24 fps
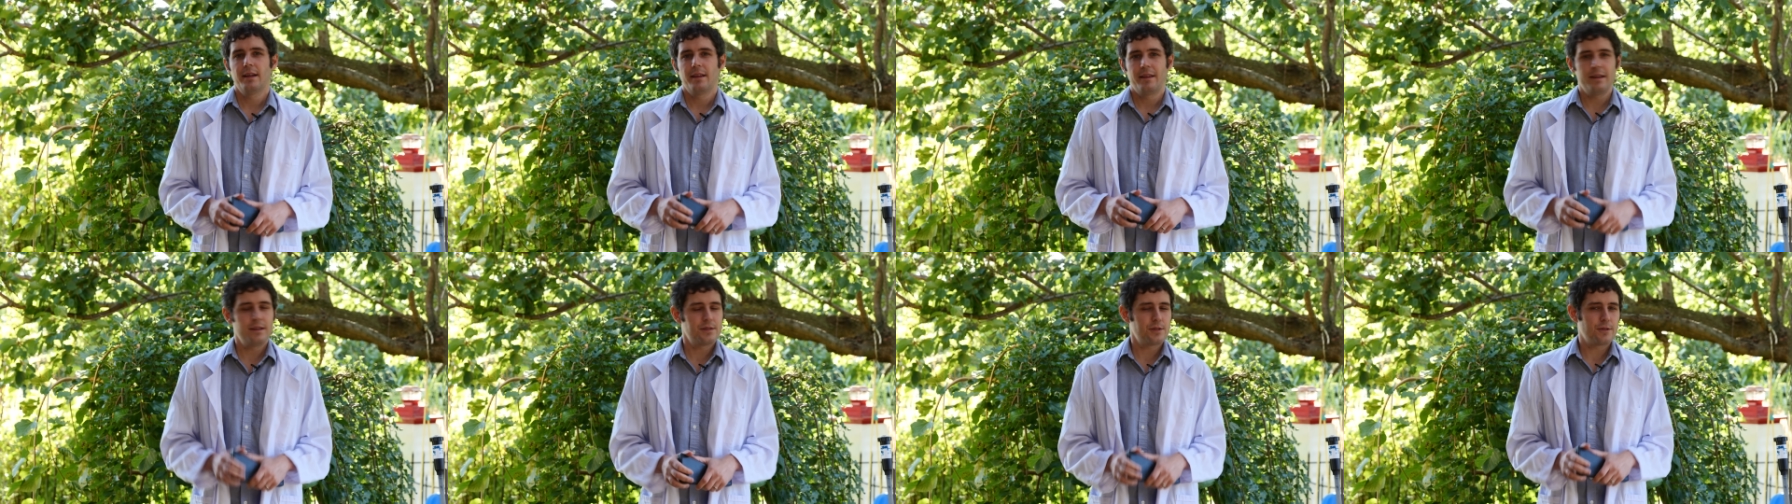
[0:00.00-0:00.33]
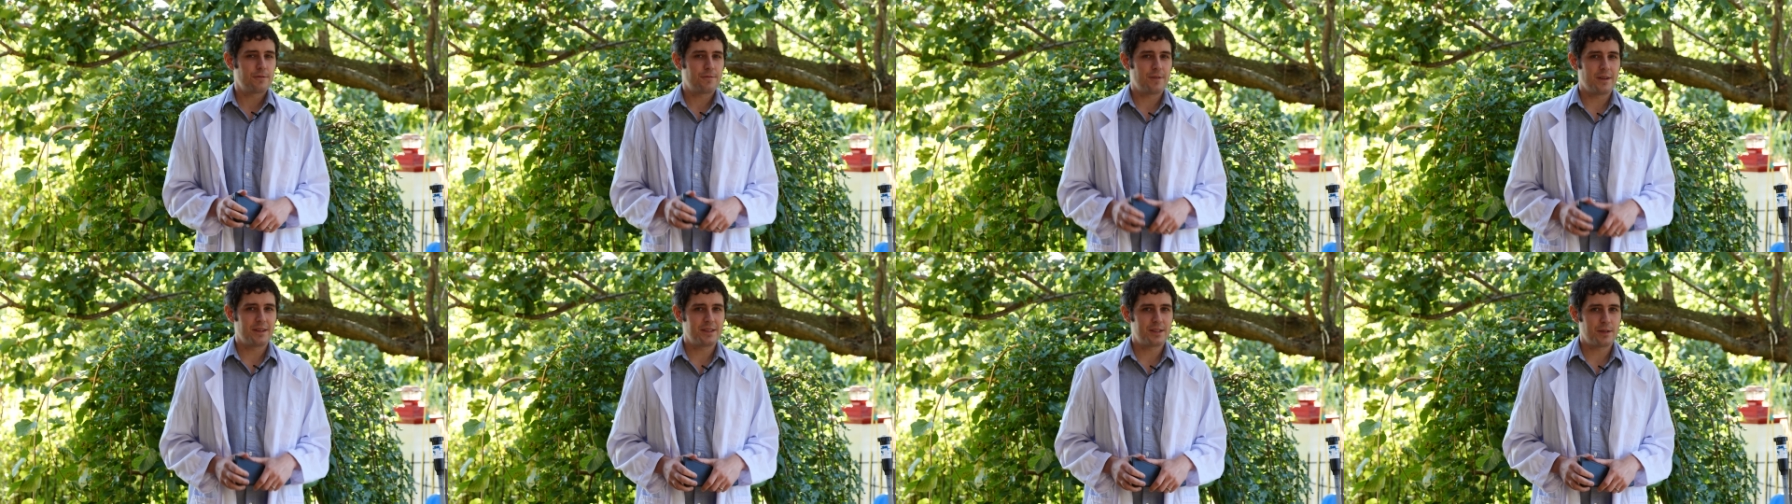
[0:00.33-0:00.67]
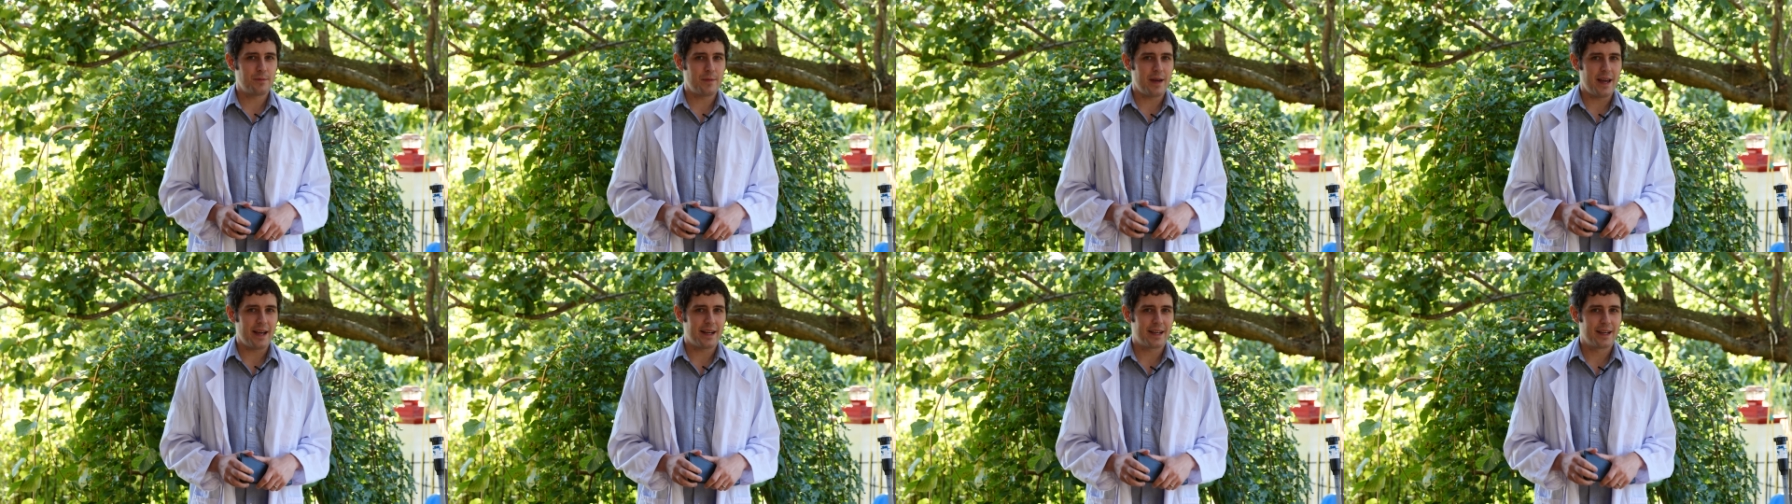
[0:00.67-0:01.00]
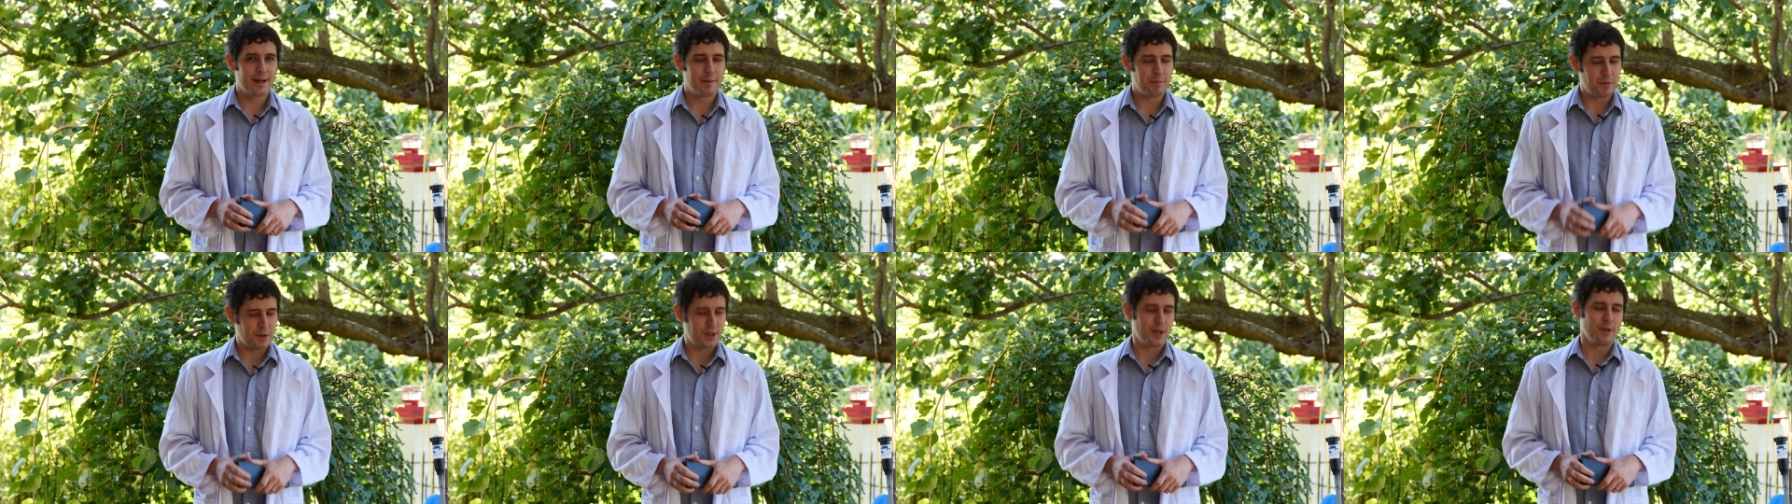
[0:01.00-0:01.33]
These are fun to make.
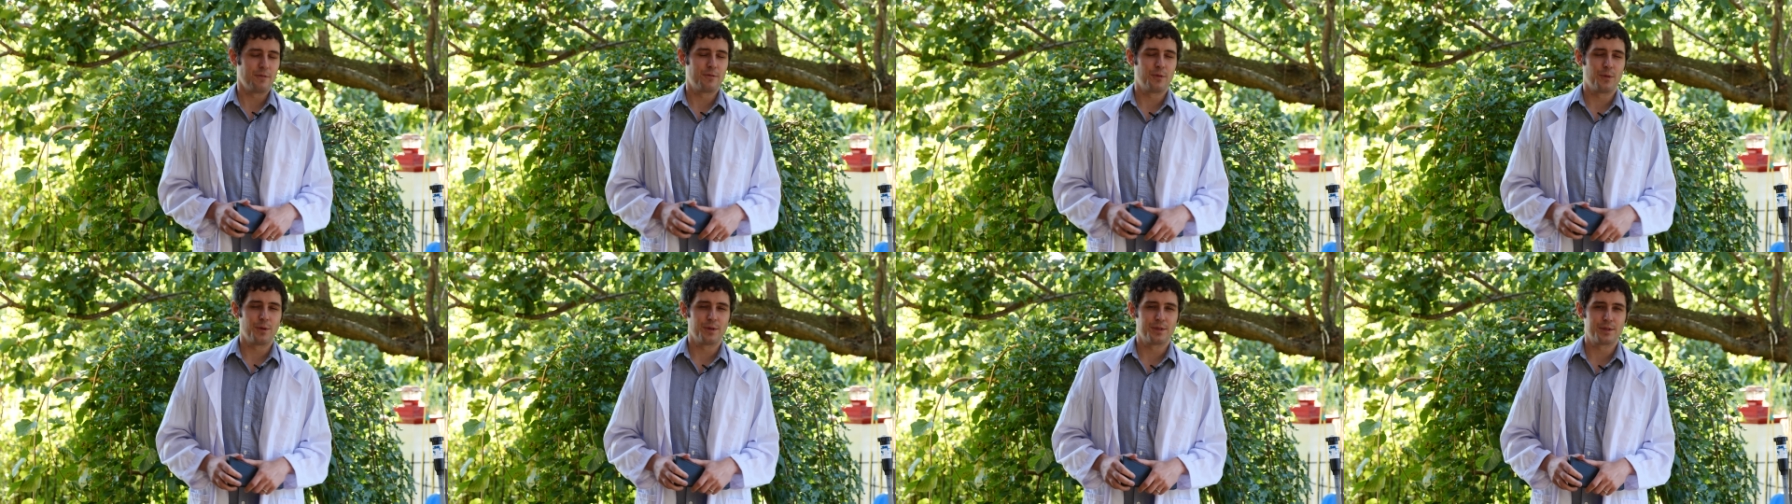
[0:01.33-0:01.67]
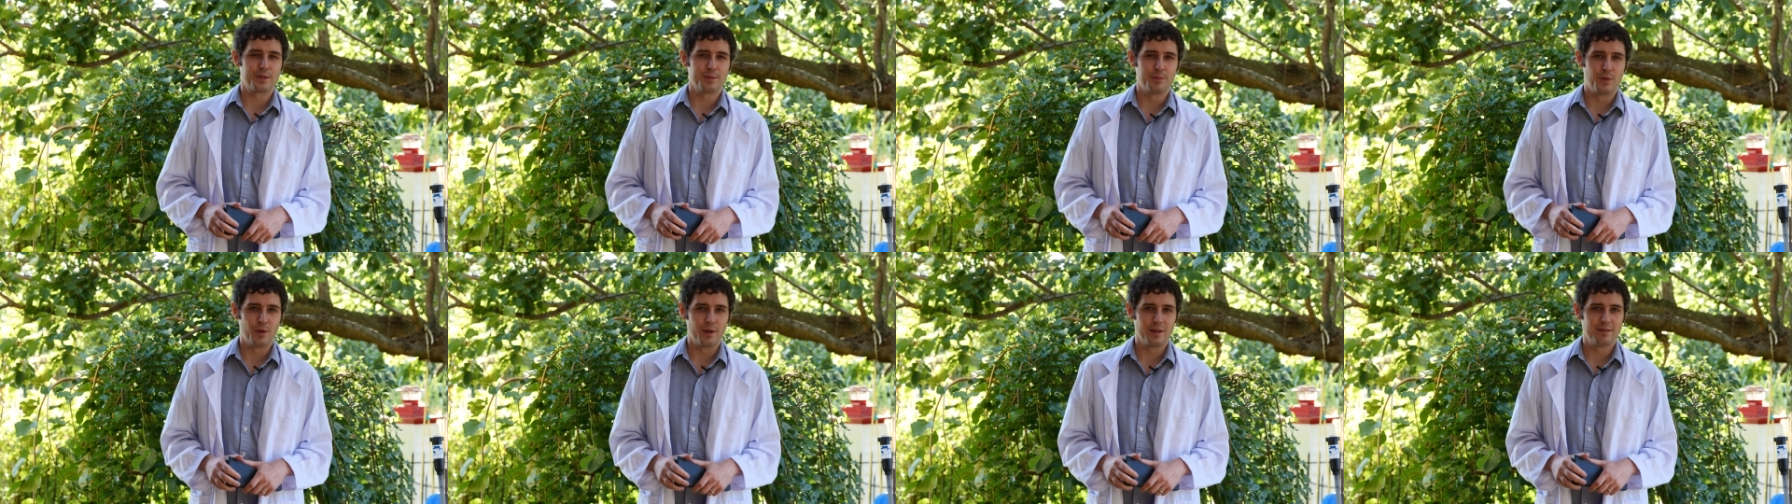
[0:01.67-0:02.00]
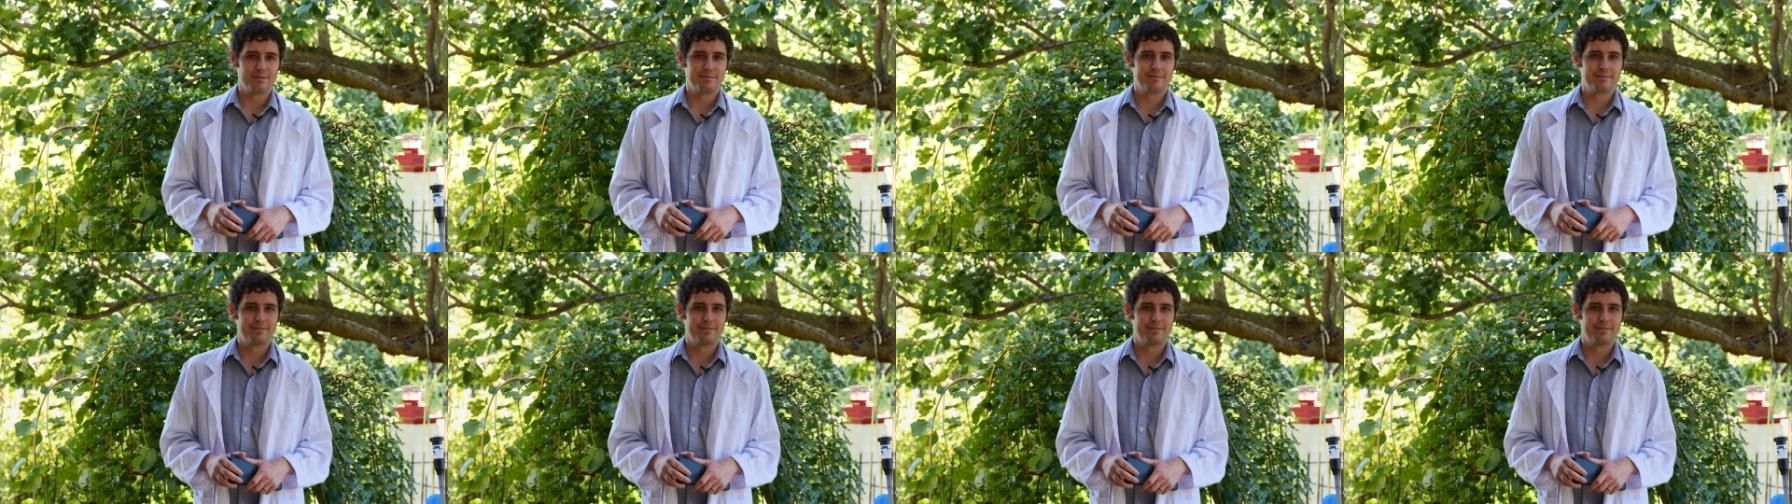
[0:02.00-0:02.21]
I'm looking forward to more.